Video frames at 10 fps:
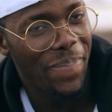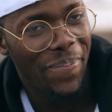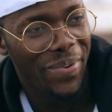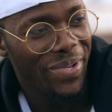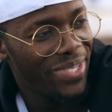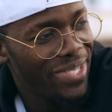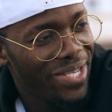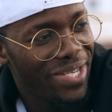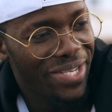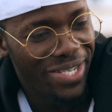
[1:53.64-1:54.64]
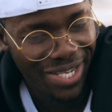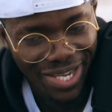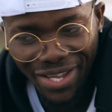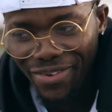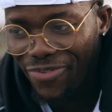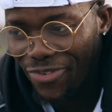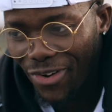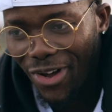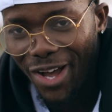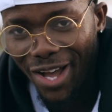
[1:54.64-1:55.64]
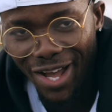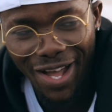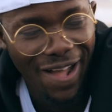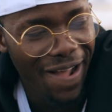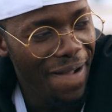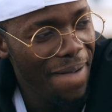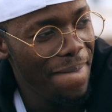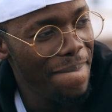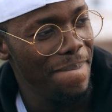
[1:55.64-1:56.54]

And he said, yes, today. And I got off the bus from the